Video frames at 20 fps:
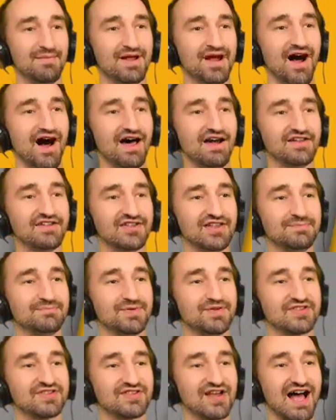mean, honestly,
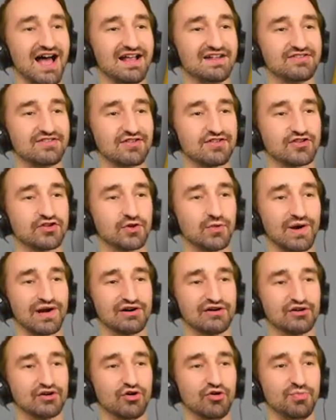besides the
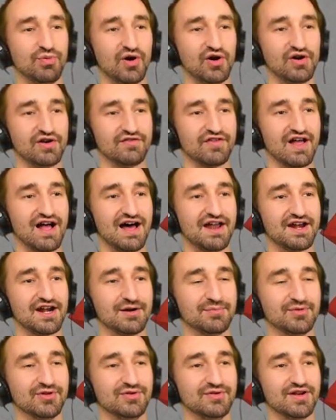squarical part of the hot
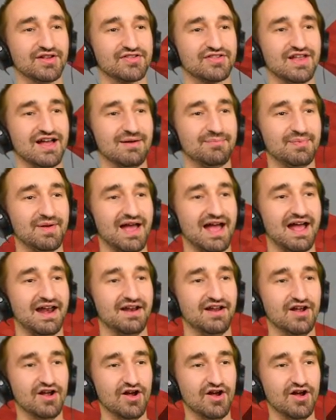air balloon, it's not bad.